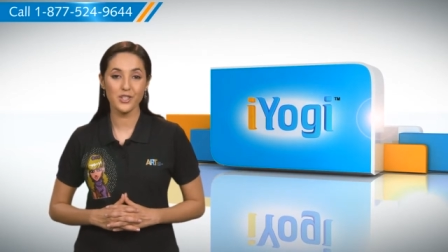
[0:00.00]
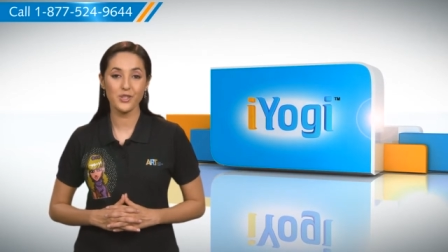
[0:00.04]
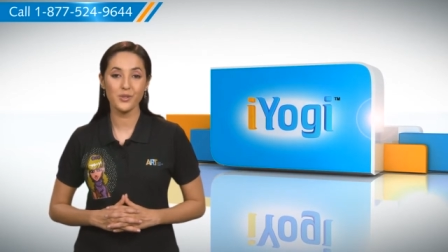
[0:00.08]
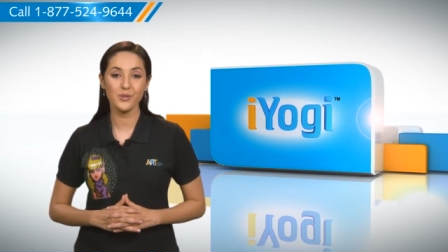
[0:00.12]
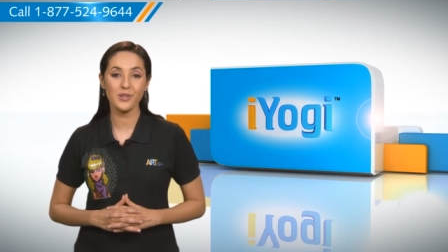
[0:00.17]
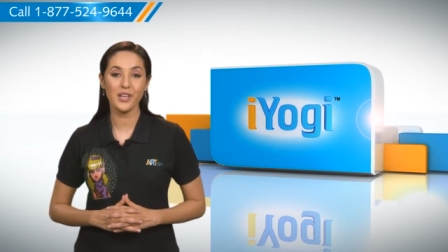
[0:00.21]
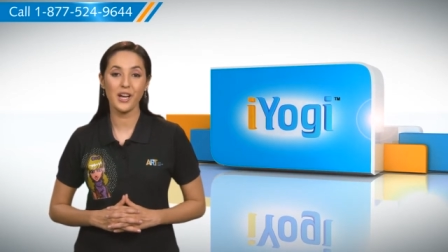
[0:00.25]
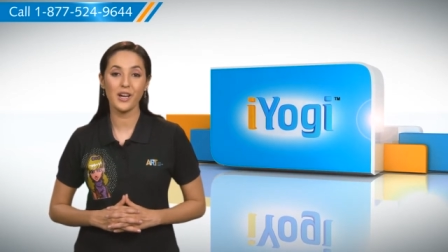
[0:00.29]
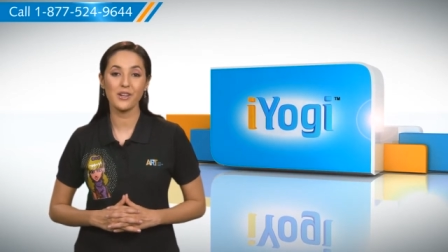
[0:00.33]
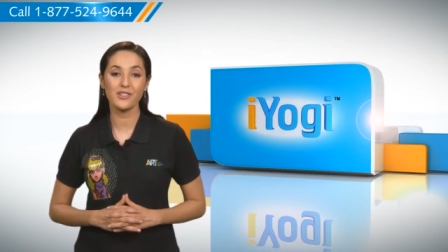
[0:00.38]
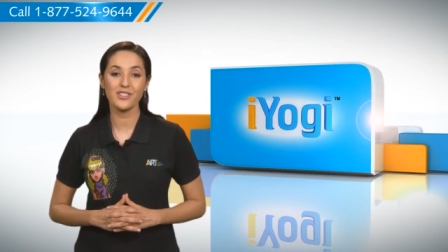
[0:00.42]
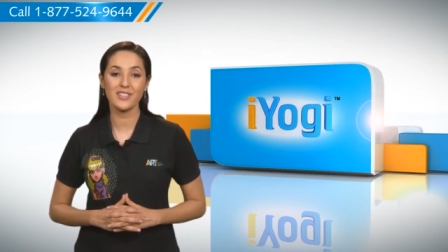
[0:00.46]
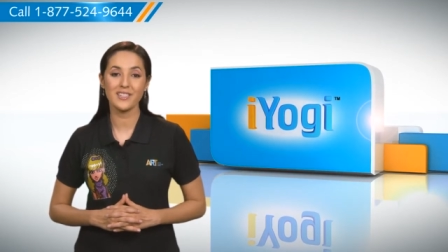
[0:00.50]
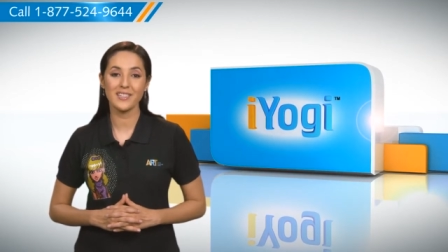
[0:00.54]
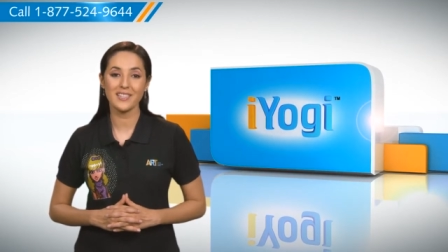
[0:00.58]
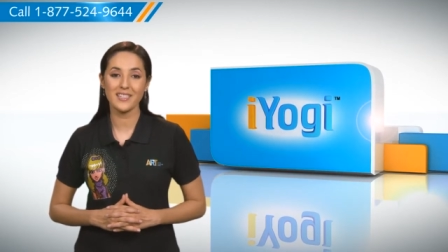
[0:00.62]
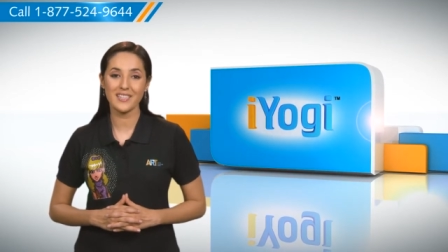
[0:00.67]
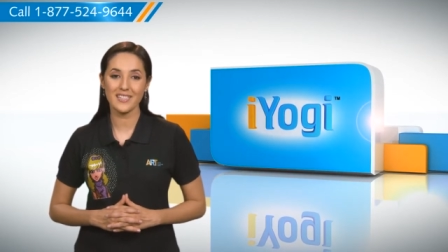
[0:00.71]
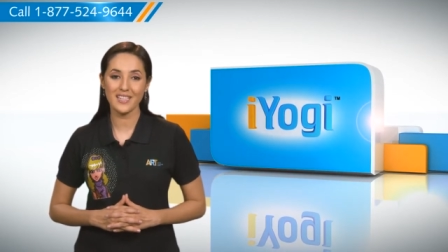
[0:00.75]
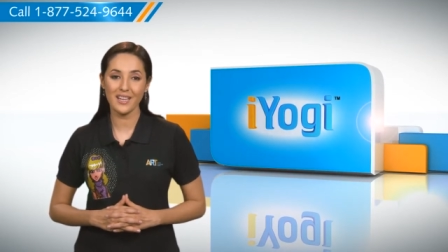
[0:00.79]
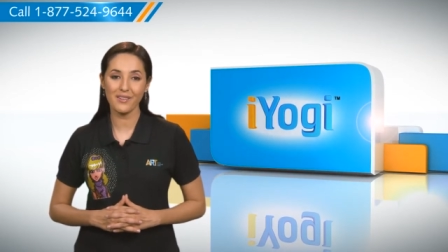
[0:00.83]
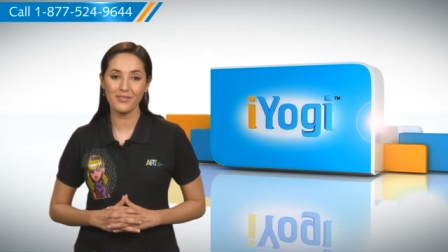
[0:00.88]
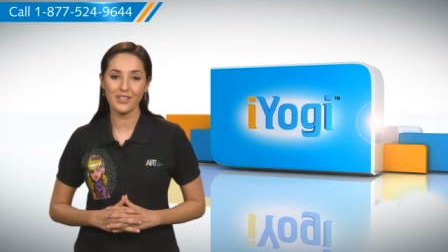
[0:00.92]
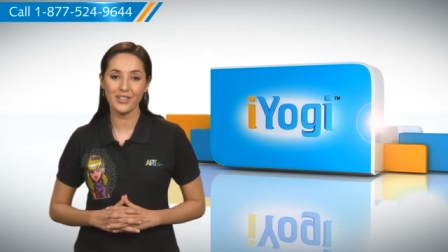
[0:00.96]

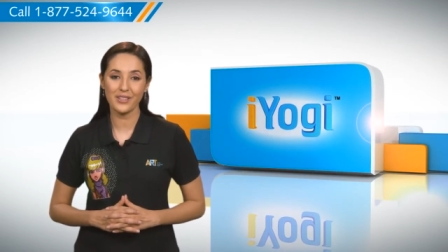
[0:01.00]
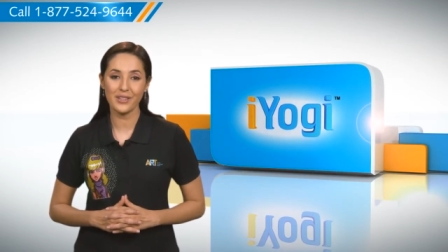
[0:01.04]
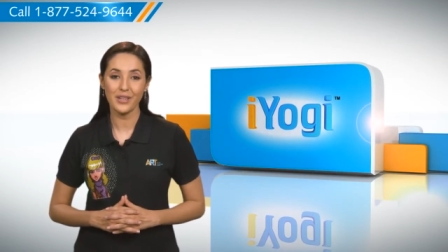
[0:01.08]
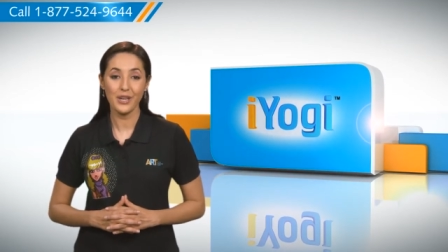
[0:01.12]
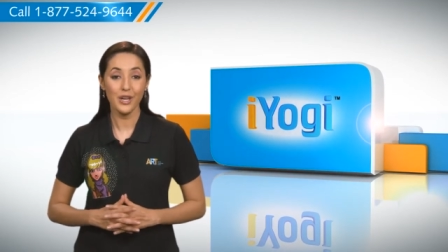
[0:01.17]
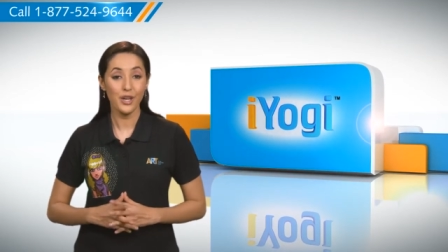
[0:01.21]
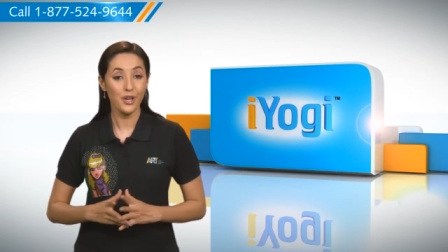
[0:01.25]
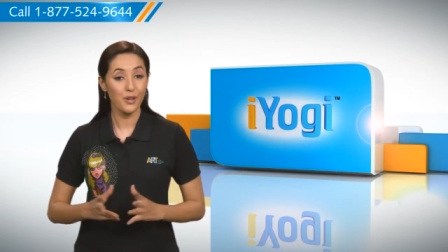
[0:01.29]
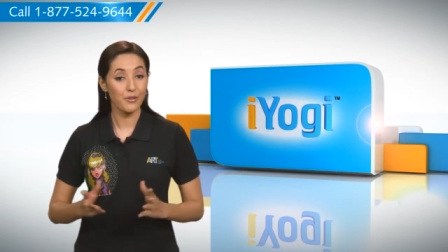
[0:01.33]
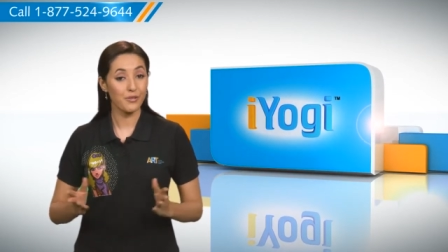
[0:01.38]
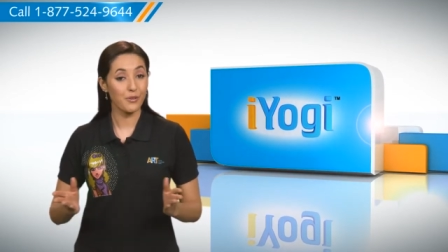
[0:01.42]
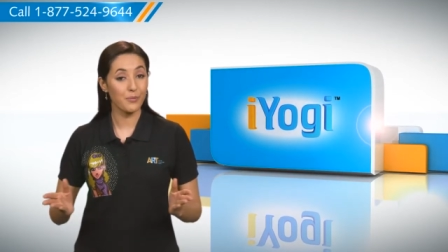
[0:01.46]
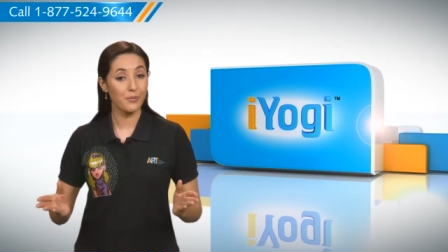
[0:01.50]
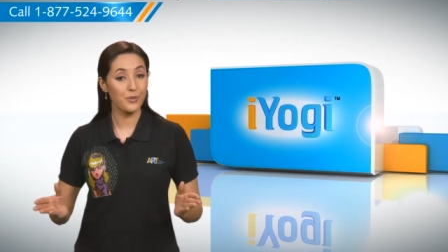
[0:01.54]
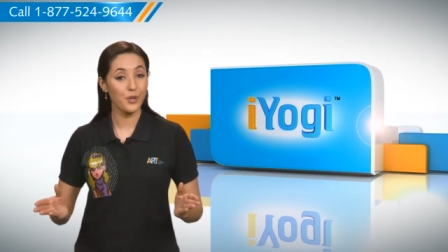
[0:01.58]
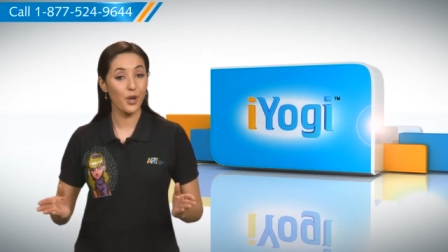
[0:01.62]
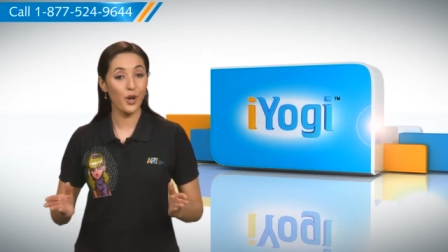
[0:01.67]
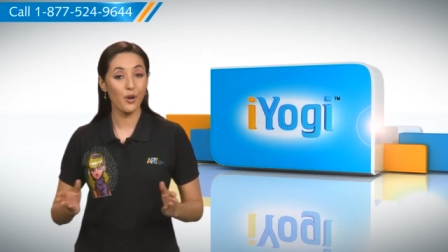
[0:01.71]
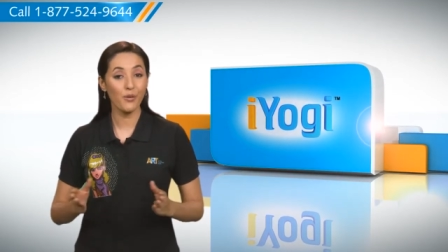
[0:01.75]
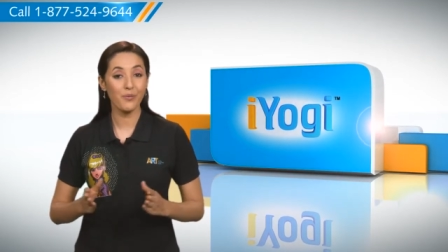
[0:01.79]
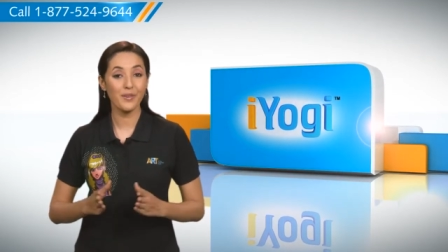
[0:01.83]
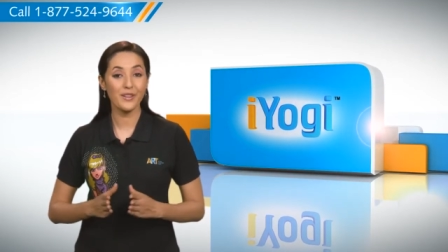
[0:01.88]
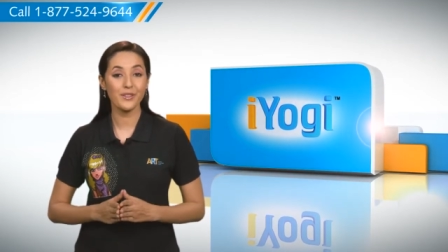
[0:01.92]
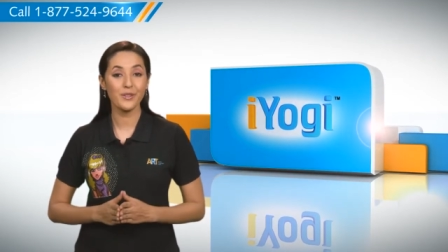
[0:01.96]
2007 from
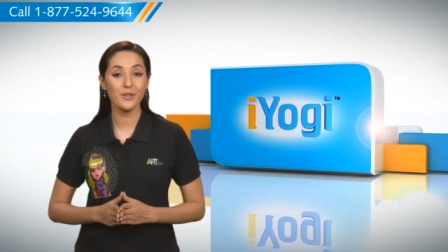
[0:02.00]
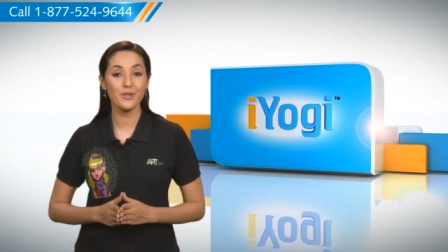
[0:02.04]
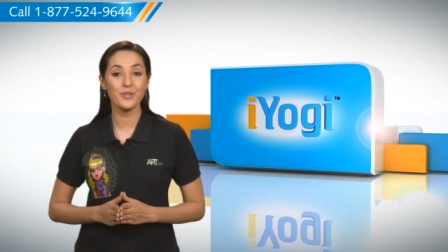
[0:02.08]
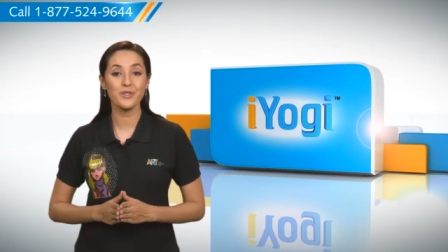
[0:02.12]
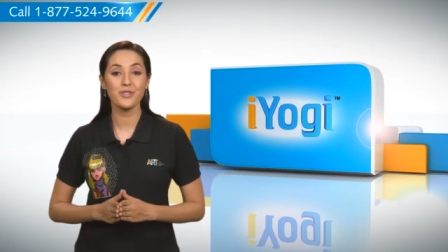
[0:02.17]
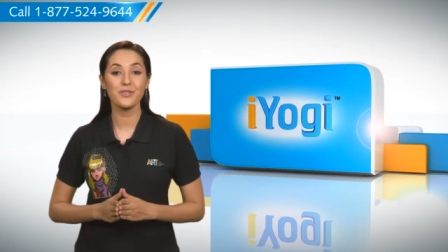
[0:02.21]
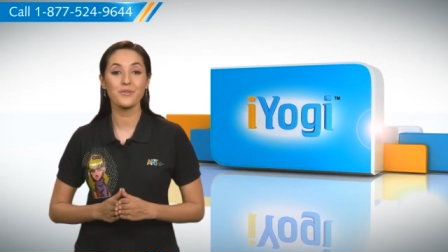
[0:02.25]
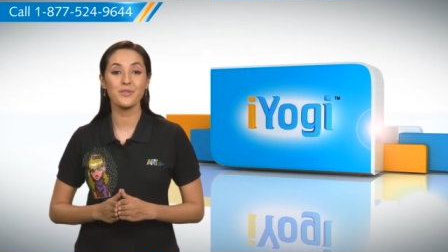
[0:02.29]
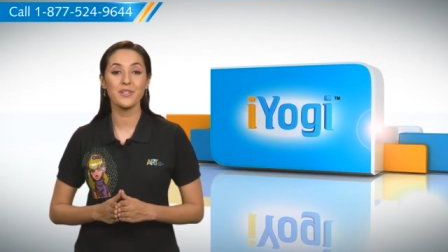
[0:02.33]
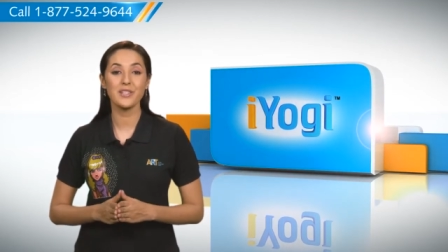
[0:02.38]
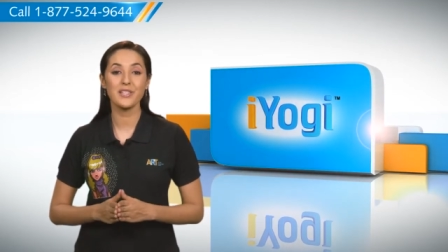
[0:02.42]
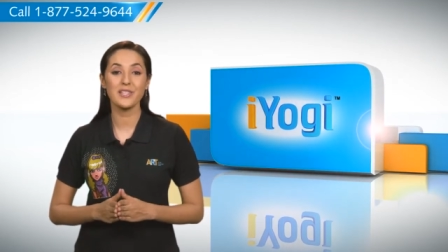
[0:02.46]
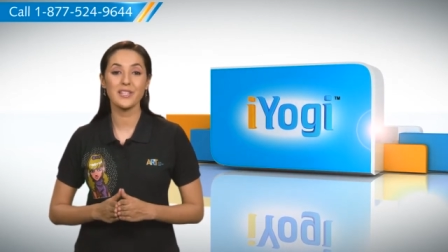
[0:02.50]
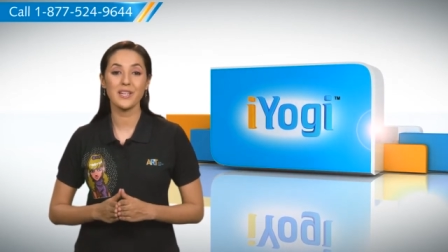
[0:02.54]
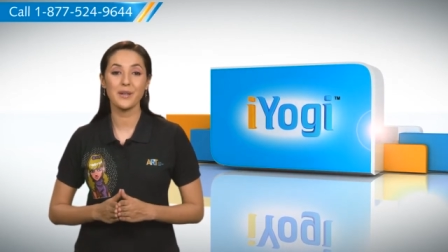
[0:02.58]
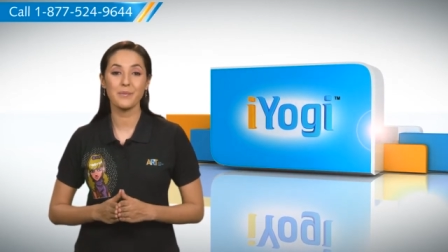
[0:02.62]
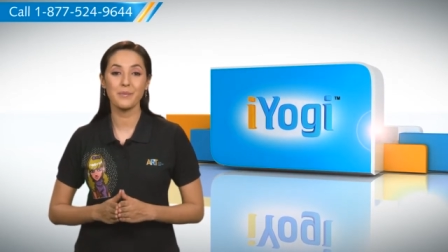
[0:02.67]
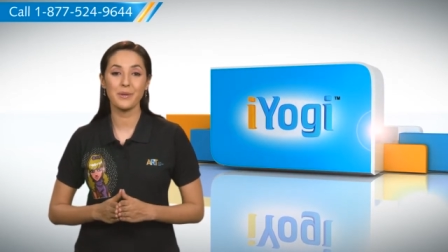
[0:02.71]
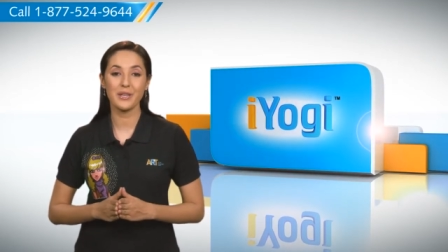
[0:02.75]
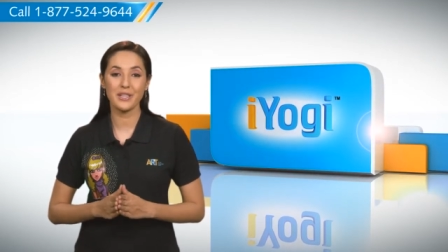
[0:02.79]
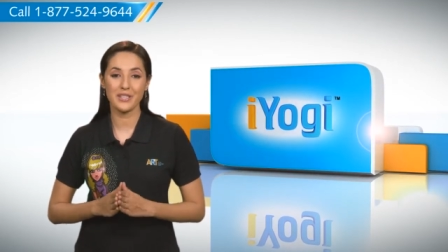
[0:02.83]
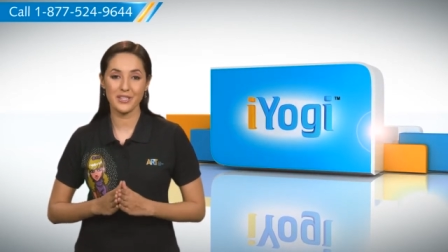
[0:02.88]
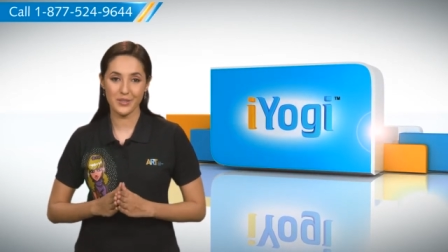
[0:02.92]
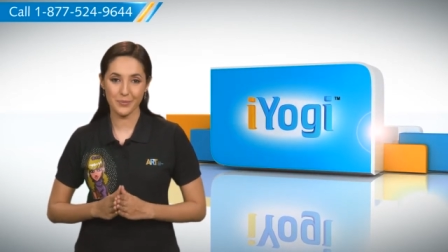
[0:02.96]
your Windows
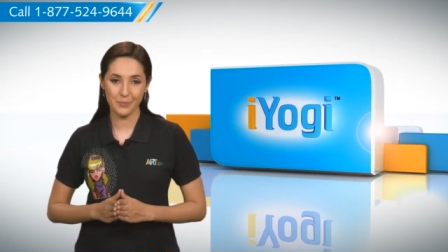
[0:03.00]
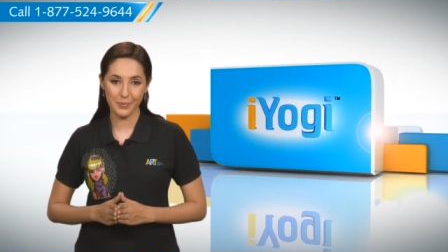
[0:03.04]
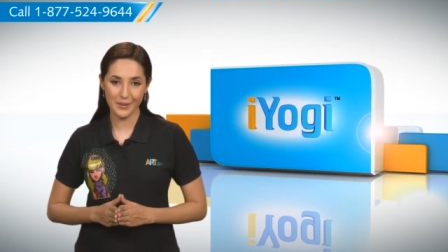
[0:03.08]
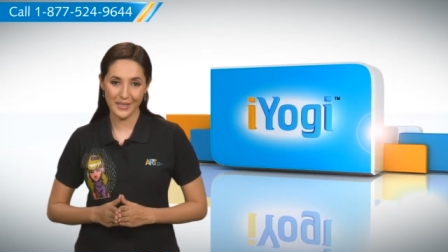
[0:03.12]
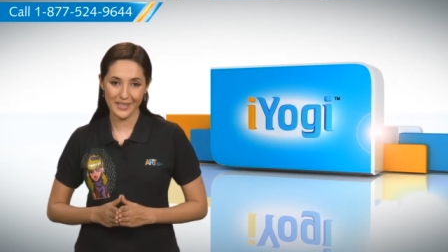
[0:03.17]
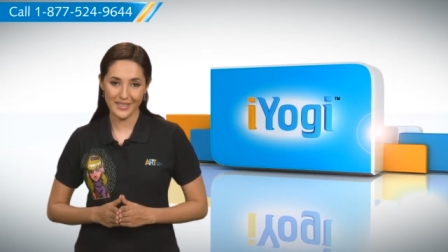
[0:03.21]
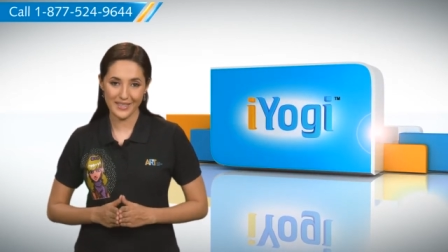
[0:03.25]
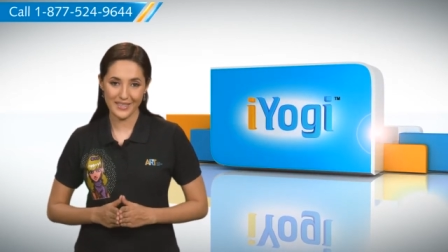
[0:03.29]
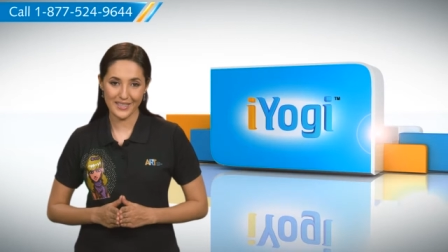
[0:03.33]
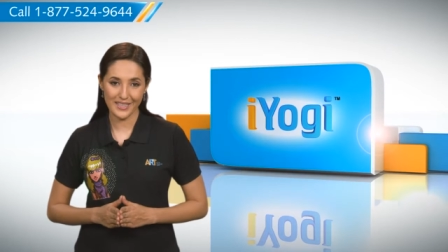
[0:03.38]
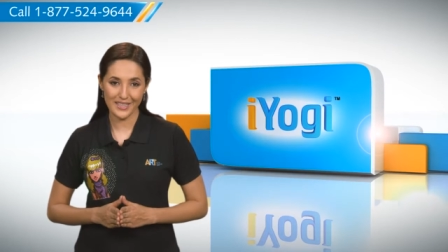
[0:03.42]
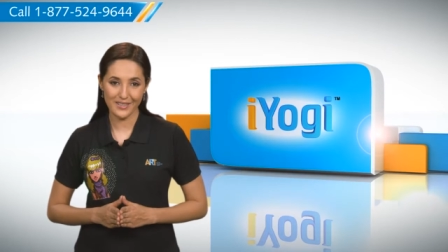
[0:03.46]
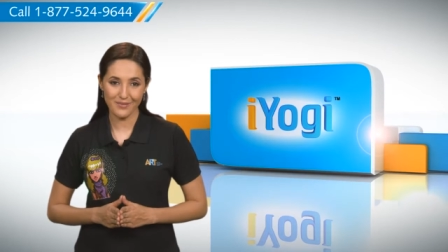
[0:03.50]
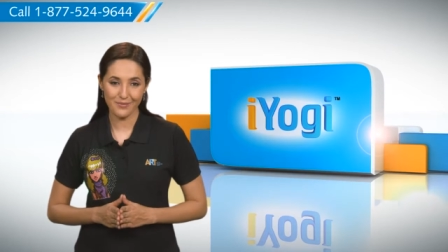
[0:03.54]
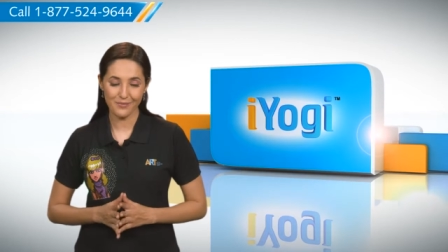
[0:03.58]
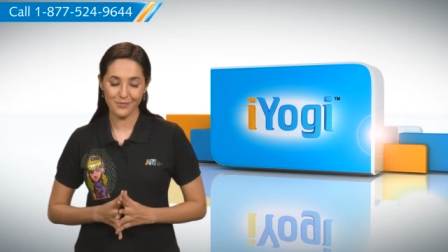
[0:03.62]
Vista-based PC